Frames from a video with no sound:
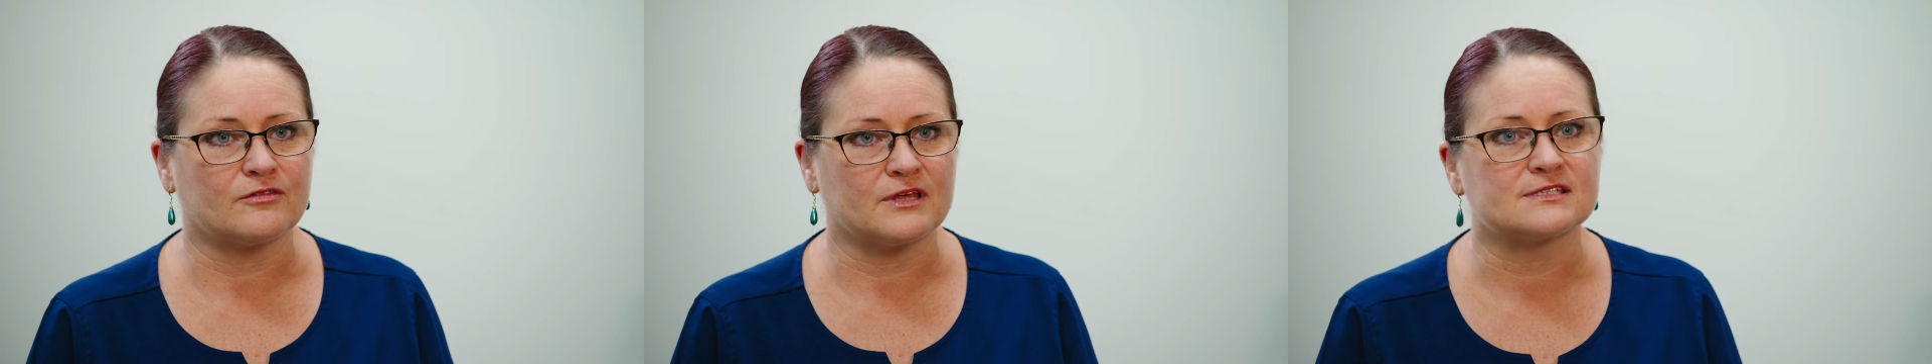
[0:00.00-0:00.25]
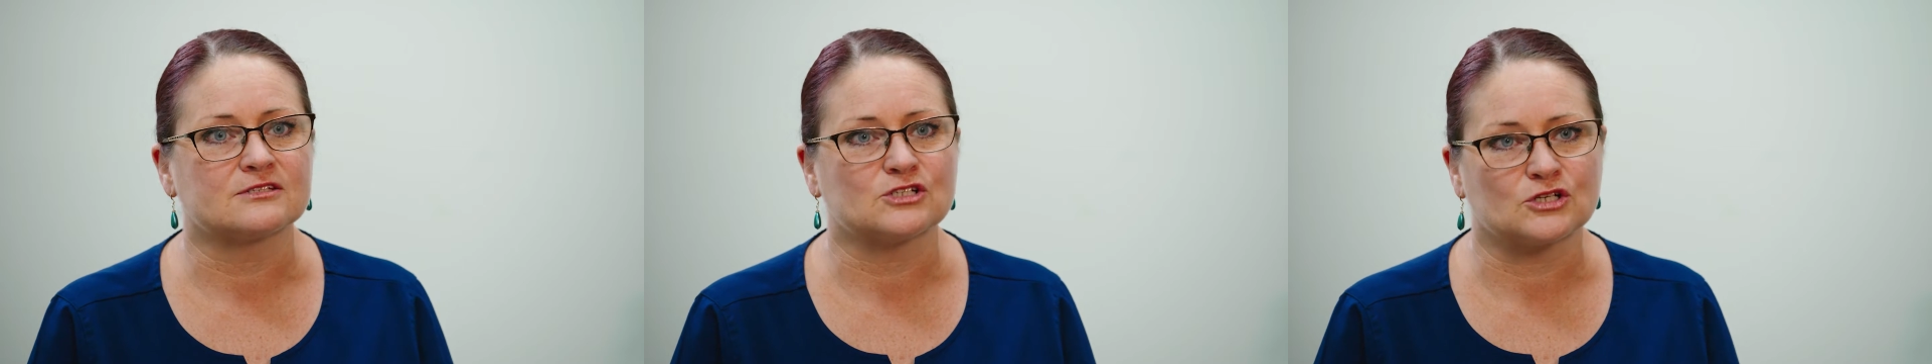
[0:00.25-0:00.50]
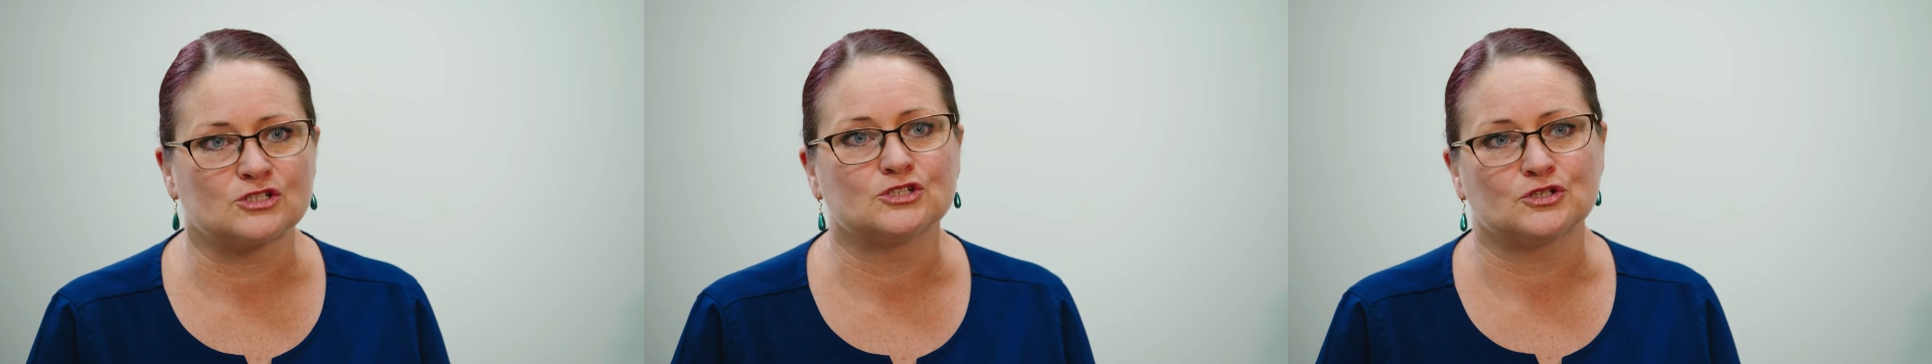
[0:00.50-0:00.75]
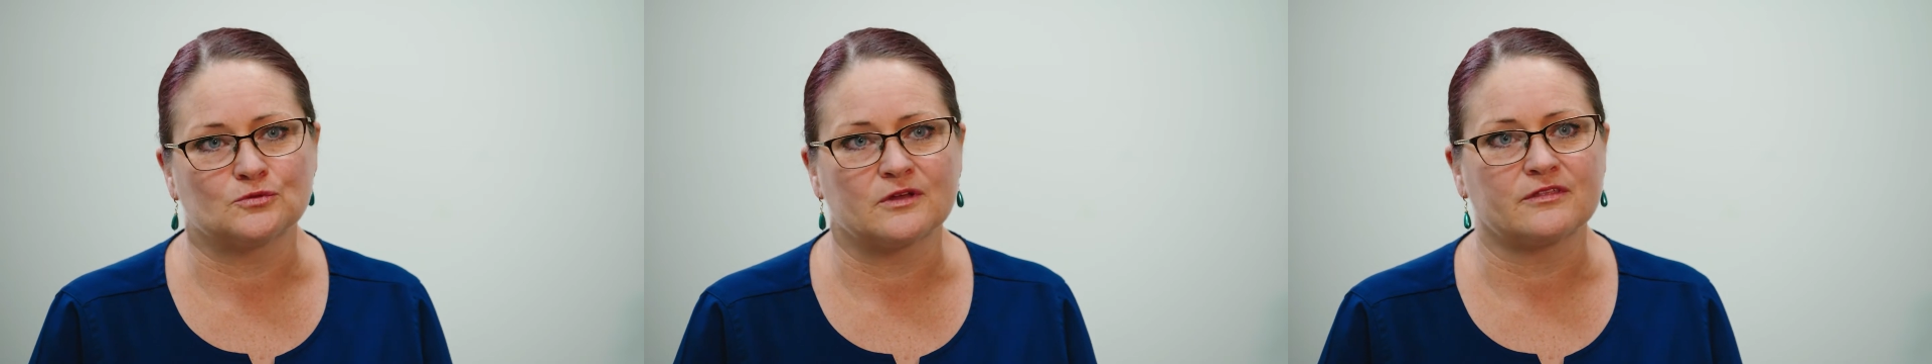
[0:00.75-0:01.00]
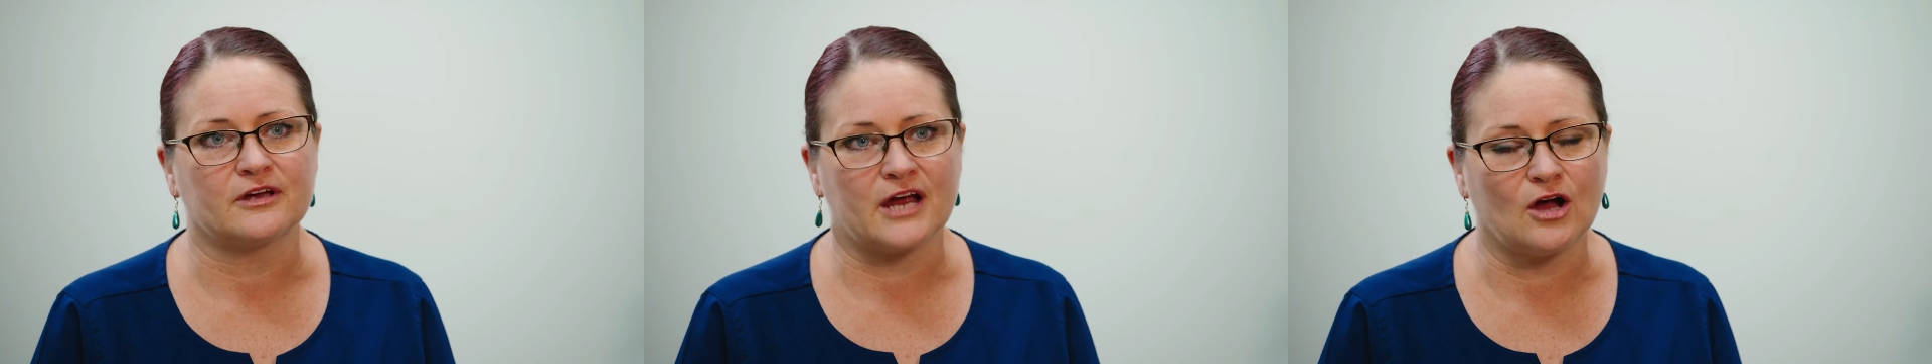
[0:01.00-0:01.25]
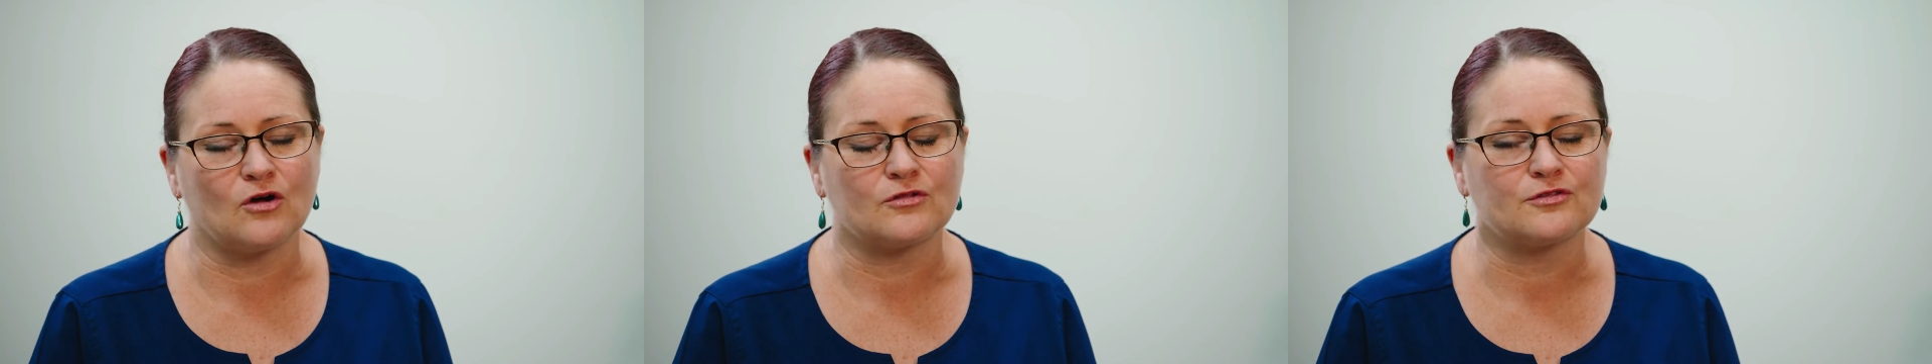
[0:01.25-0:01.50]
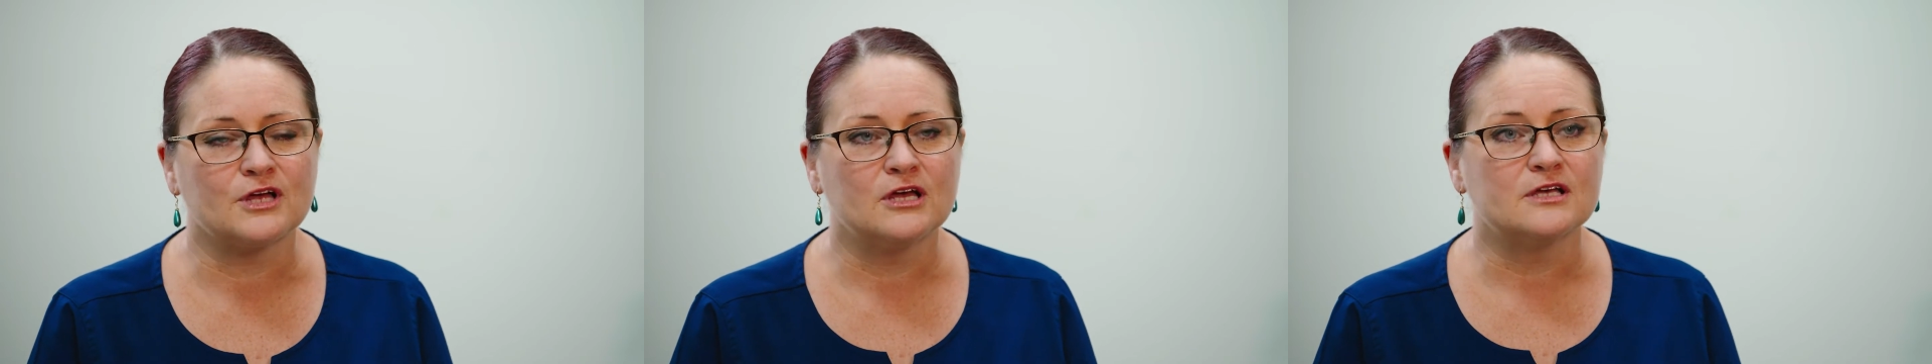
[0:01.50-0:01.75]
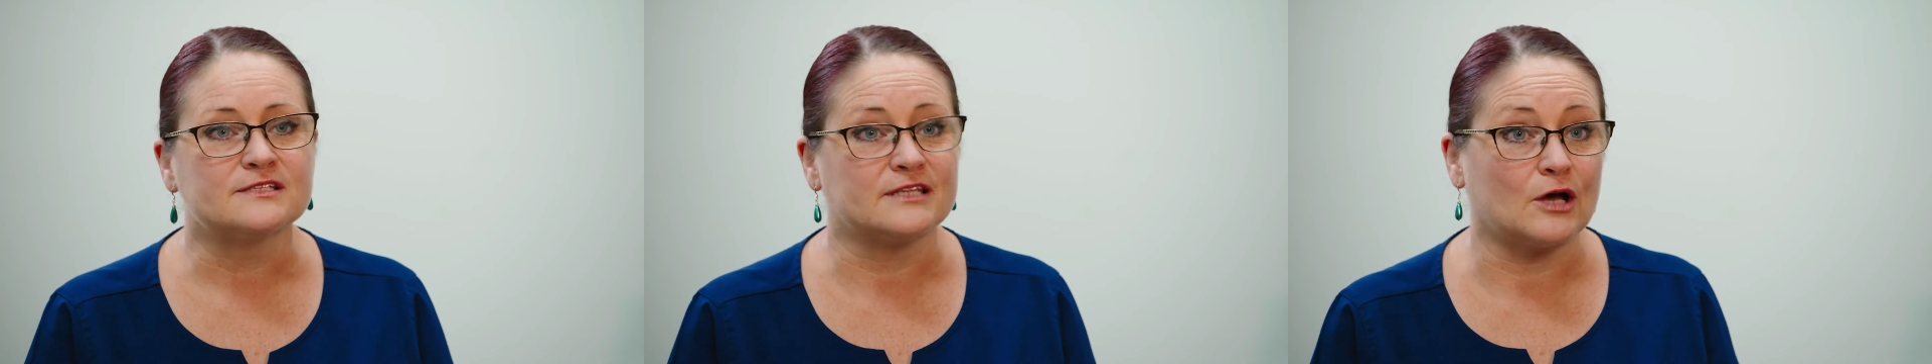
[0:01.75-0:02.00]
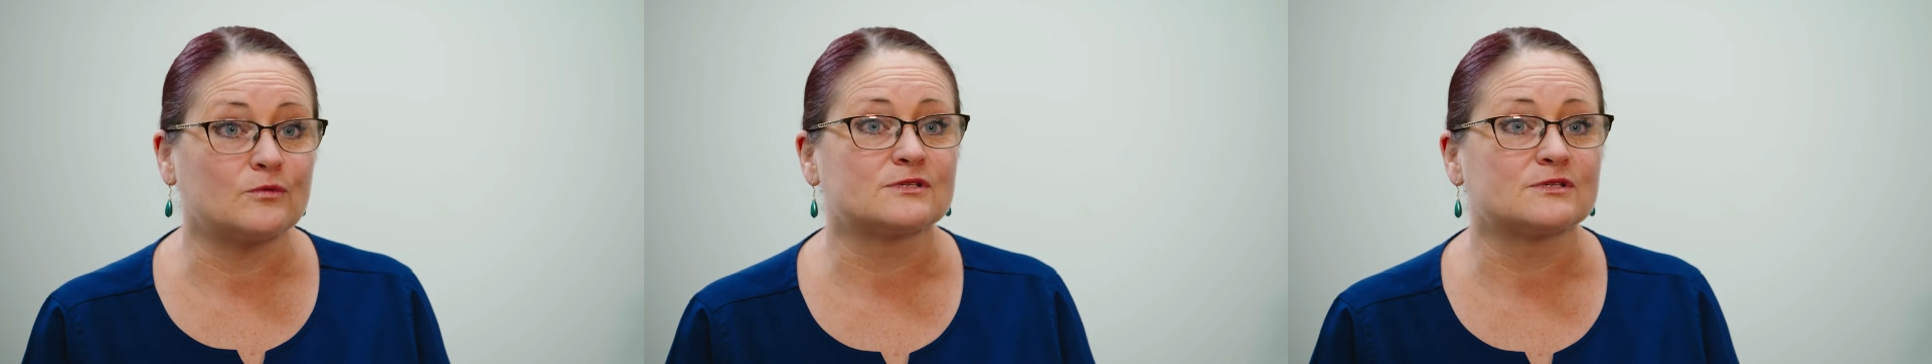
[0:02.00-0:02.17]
things to do with their health. So that